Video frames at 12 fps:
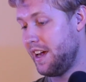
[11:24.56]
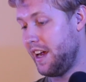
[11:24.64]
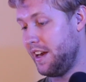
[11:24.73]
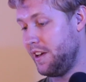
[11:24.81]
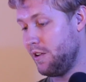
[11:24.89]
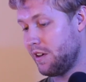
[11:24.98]

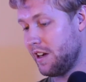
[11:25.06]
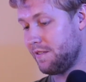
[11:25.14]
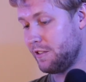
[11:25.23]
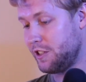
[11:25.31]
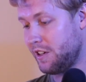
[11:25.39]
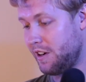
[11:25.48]
and no
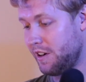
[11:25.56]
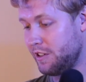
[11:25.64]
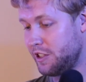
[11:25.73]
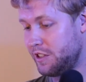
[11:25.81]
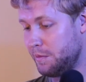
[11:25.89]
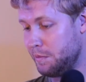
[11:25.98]
cover
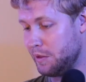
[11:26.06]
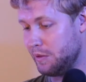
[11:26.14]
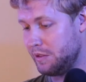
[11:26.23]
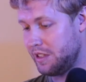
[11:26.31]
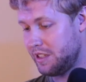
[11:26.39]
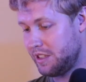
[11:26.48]
charge to
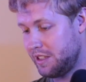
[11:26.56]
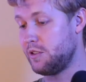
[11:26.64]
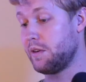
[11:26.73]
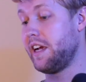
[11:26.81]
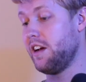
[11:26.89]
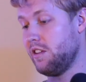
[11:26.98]
boots.
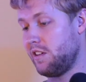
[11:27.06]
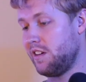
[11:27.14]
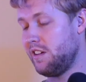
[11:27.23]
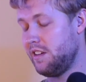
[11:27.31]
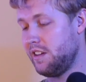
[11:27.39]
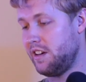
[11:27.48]
So
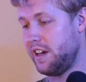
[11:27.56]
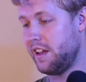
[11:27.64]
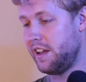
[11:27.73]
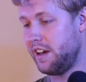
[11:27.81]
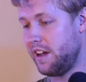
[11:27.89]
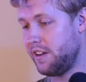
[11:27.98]
killer,
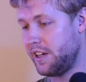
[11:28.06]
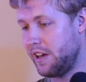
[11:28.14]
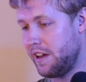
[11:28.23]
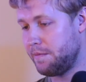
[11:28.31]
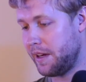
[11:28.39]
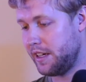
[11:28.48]
now you
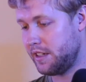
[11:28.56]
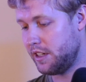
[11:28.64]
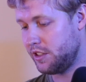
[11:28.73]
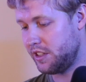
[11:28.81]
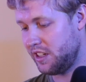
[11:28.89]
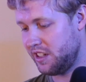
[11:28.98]
have my
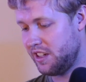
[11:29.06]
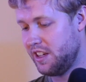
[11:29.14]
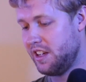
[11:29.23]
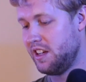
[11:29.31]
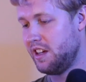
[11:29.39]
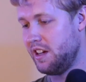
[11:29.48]
attention.
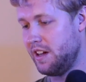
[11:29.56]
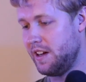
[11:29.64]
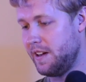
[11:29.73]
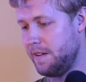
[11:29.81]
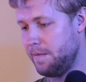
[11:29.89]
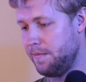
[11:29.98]

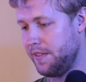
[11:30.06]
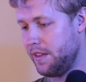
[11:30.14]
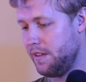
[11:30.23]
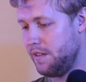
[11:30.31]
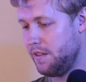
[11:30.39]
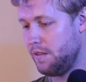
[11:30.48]

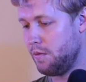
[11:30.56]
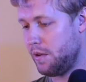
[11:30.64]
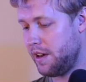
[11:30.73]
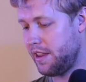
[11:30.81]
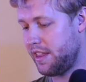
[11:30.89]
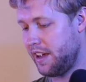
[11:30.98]

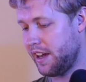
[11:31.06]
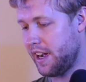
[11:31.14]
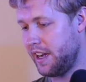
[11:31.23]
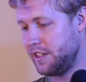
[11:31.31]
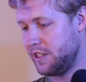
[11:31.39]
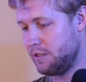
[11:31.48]
One thing
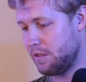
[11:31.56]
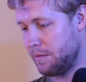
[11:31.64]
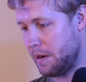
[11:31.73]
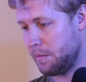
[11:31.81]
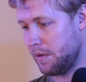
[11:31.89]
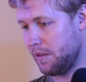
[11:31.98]
I do
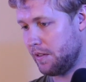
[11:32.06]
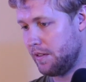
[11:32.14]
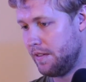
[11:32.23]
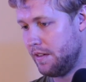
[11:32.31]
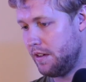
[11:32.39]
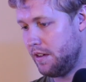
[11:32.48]

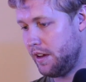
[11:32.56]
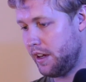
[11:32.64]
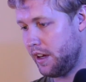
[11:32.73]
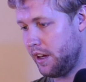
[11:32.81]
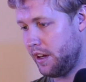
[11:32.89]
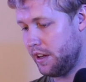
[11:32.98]
remember
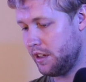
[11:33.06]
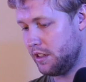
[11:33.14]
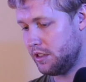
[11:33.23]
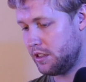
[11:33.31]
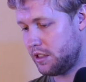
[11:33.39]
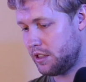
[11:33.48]

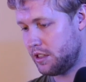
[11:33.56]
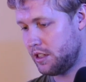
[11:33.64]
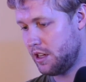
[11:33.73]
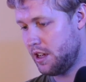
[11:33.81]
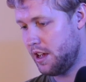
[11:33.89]
is